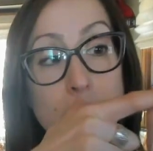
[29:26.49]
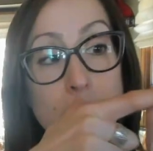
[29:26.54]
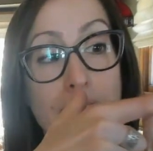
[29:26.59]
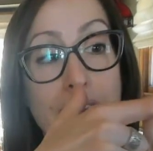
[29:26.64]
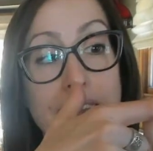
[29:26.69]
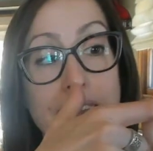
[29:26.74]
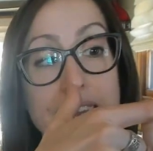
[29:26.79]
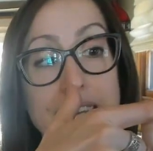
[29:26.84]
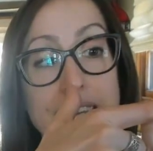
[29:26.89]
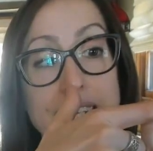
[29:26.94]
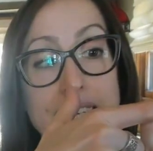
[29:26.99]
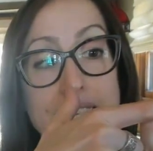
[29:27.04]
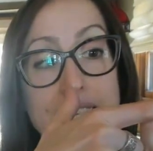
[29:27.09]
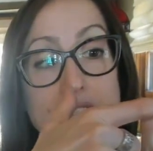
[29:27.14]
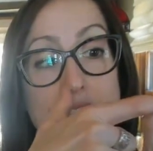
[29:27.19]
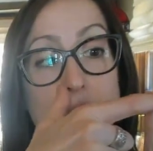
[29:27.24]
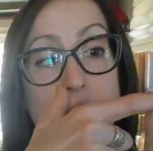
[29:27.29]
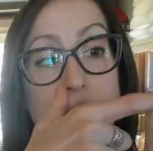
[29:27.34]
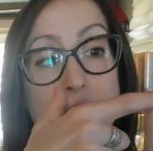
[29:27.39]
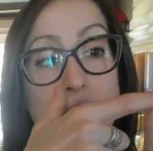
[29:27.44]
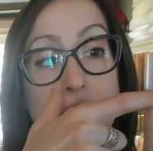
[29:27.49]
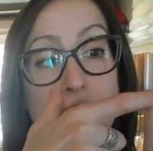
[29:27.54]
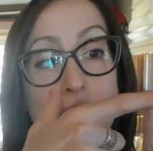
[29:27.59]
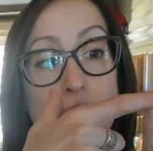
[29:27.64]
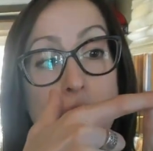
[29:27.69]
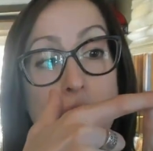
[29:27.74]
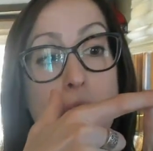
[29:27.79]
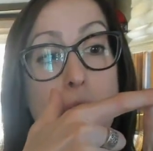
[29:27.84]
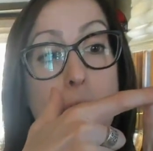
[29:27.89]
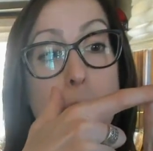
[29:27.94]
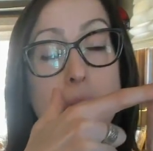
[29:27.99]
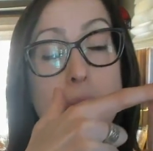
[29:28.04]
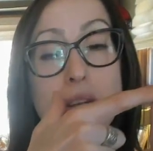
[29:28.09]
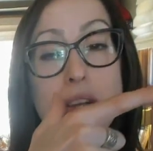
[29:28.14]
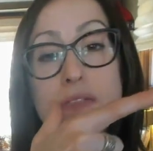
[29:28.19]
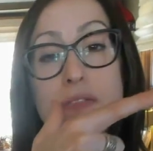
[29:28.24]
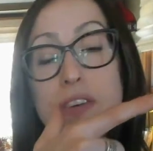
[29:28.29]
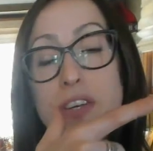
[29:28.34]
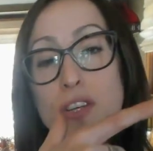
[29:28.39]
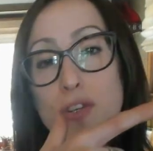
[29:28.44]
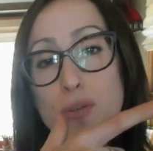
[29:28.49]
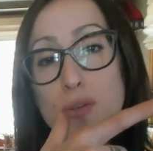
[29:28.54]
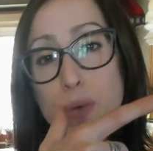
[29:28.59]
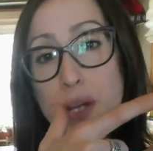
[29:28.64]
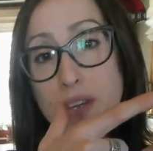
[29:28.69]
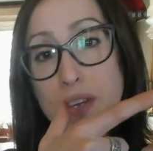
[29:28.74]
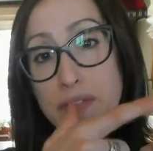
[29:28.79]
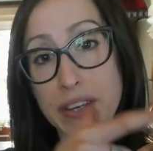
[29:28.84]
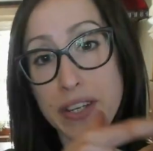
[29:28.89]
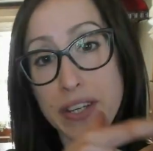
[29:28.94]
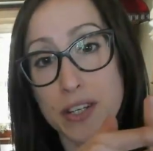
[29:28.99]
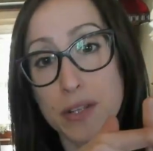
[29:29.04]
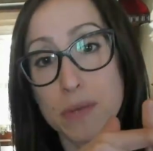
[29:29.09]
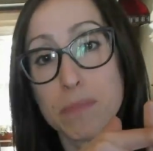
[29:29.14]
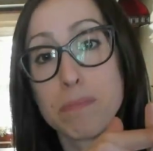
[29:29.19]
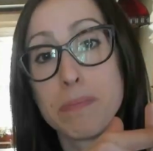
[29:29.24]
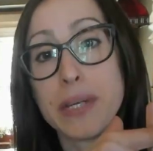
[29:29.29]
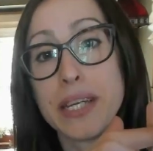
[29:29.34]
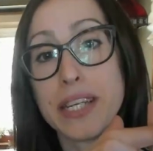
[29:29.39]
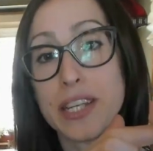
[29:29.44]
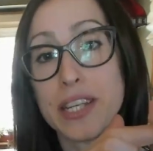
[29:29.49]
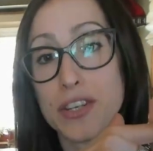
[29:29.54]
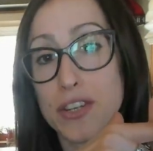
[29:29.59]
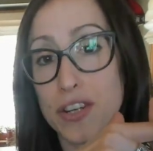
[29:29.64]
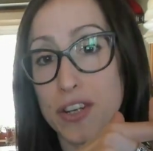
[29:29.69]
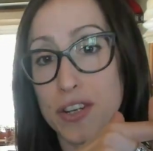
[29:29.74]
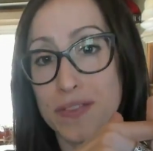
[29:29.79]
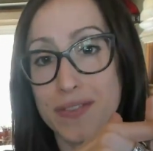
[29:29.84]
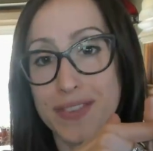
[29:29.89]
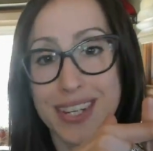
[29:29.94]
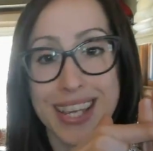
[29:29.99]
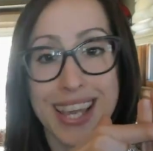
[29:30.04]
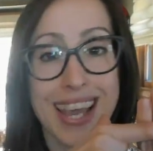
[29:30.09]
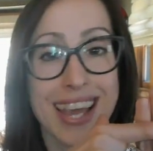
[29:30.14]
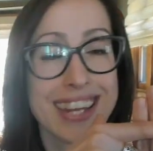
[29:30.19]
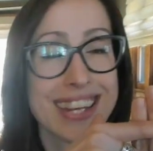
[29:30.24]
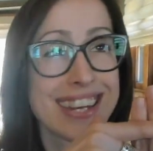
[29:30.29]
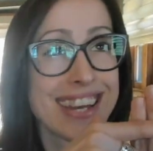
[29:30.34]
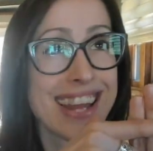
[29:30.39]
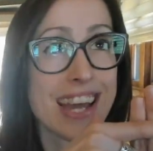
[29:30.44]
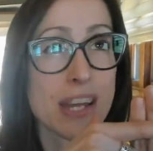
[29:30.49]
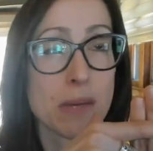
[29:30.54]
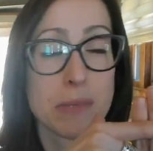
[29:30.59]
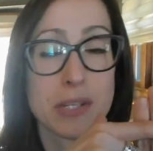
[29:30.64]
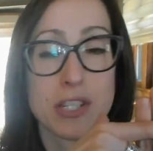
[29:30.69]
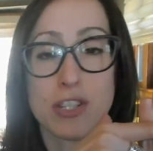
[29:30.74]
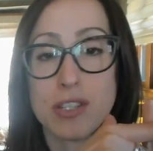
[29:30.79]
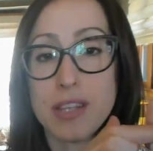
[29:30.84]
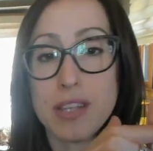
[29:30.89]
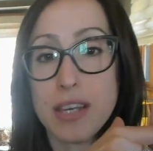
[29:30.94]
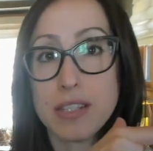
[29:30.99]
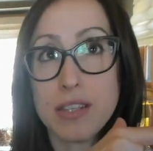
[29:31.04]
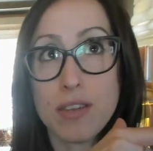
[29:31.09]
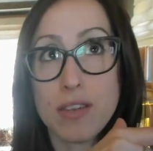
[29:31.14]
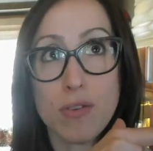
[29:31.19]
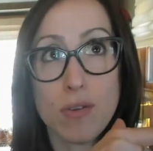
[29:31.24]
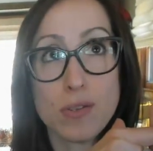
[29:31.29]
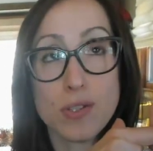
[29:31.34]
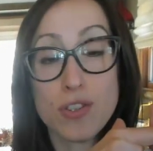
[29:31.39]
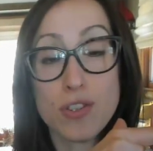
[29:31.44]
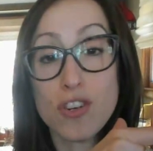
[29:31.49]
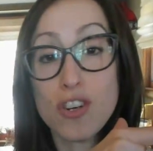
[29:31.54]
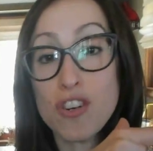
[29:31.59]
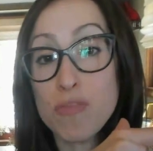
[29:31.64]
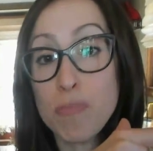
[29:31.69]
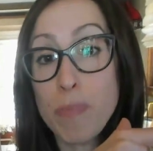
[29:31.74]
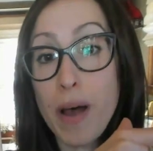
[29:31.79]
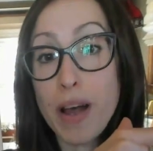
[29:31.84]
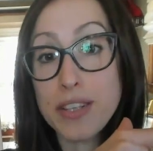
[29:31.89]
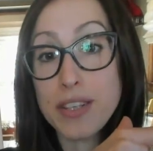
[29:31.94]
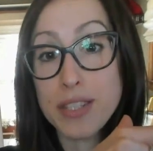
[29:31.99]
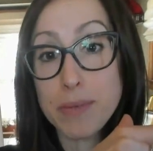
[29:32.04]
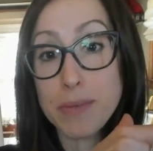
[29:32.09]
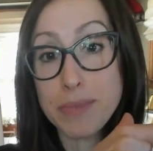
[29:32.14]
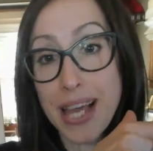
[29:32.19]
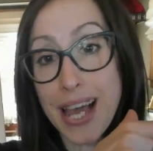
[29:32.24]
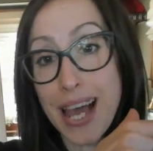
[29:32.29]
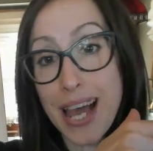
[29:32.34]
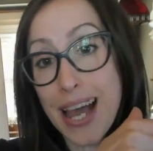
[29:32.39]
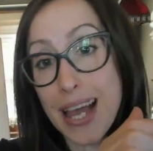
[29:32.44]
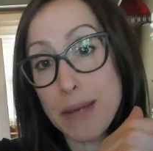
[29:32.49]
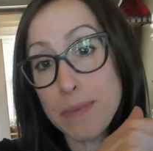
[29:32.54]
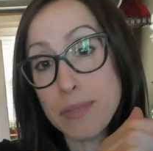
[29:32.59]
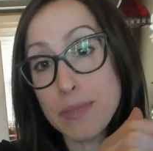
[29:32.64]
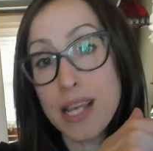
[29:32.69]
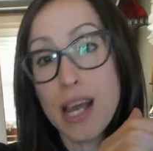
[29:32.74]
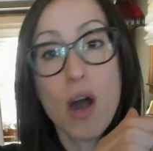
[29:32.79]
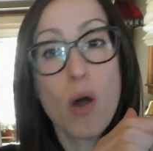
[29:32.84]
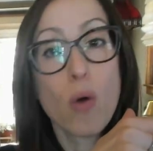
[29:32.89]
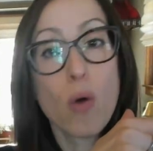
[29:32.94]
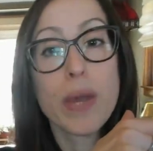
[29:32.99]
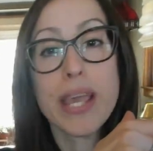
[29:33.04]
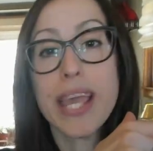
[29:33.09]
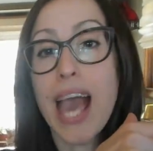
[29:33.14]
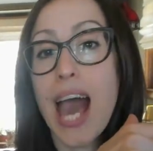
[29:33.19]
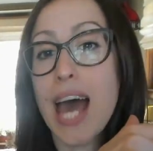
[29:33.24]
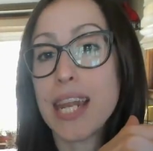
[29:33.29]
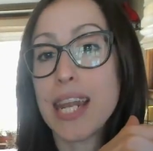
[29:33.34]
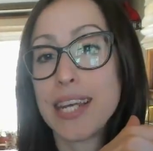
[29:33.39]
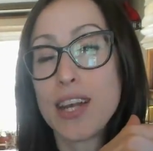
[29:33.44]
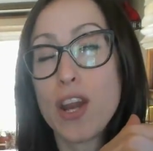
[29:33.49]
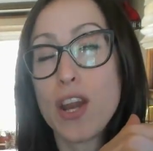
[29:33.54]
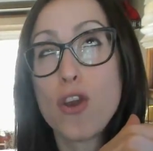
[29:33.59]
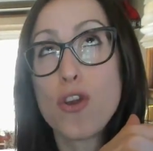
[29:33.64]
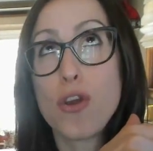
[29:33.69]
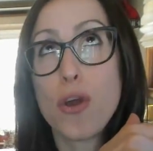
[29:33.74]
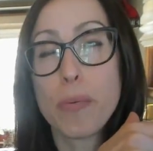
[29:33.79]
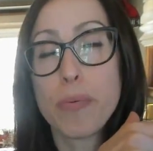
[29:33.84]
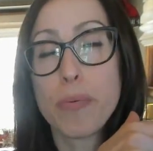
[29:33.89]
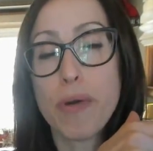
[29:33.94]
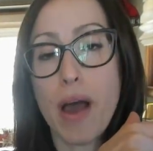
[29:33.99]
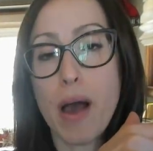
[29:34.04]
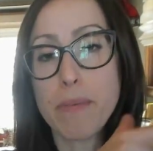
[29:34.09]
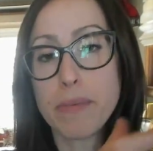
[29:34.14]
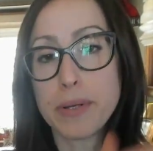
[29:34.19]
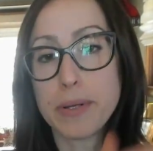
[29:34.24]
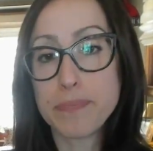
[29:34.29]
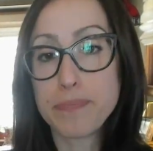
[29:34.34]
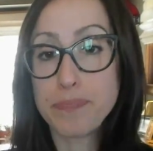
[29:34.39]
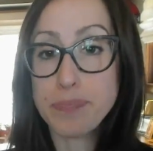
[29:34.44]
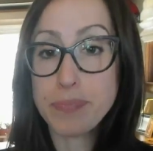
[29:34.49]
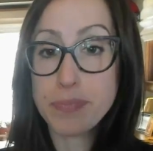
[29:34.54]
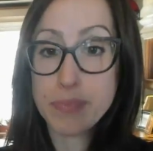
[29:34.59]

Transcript: Okay, index finger, middle finger, and ring finger, median nerve. And again, anatomy just likes to throw us a curveball sometimes. We got it. No problem.